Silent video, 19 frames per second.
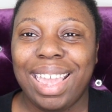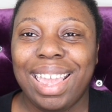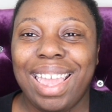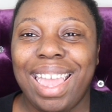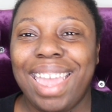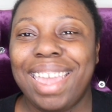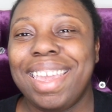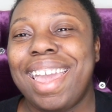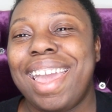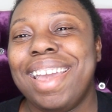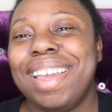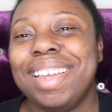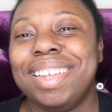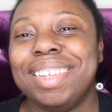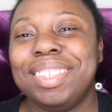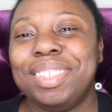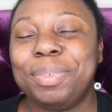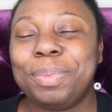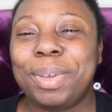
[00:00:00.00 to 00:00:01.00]
Hey
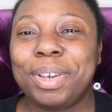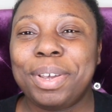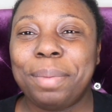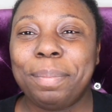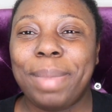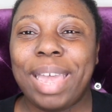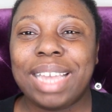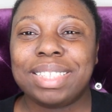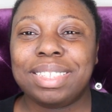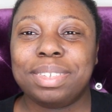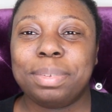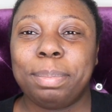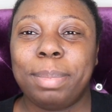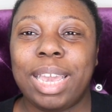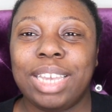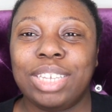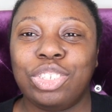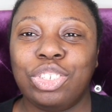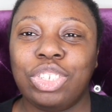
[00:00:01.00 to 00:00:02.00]
guys, welcome back to
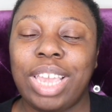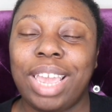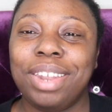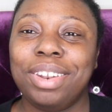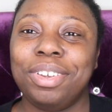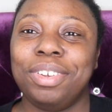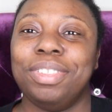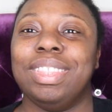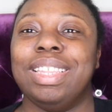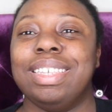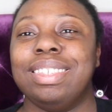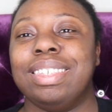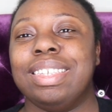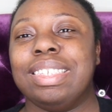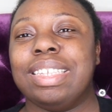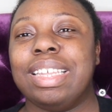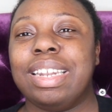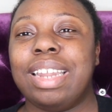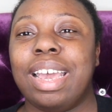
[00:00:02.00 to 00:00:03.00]
my channel. This
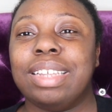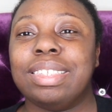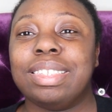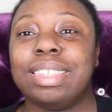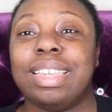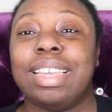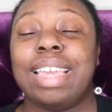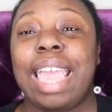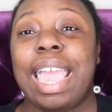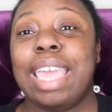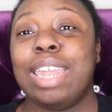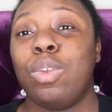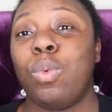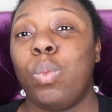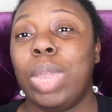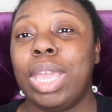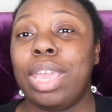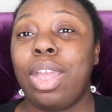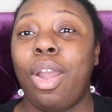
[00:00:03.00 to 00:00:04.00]
is Hadassah and
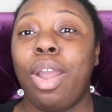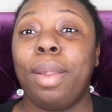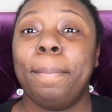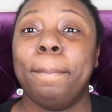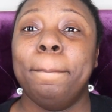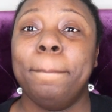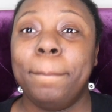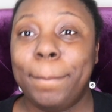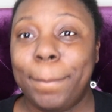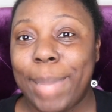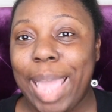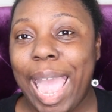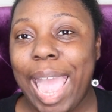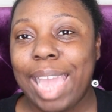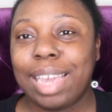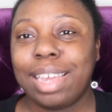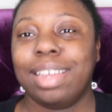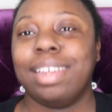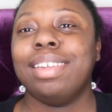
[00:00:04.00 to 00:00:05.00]
we are
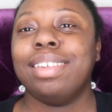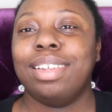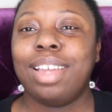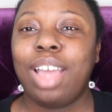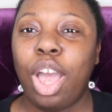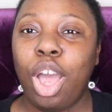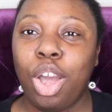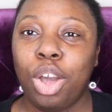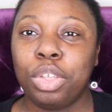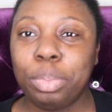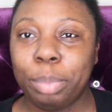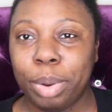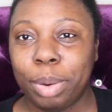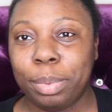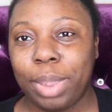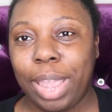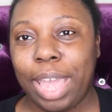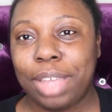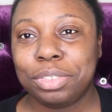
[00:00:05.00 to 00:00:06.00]
back on the
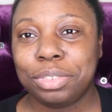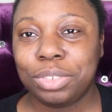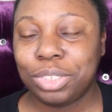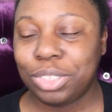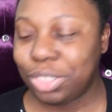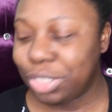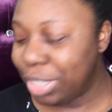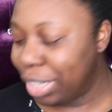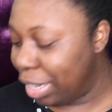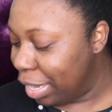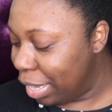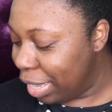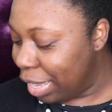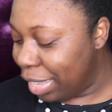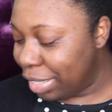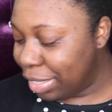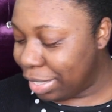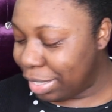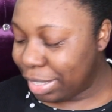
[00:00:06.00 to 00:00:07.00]
purple couch.
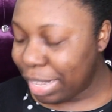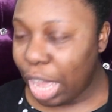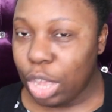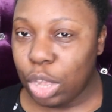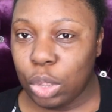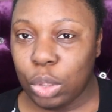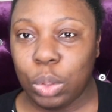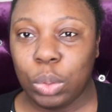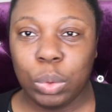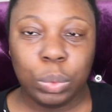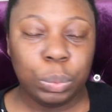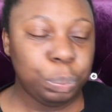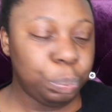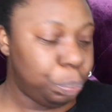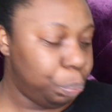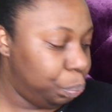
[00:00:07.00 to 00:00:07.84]
So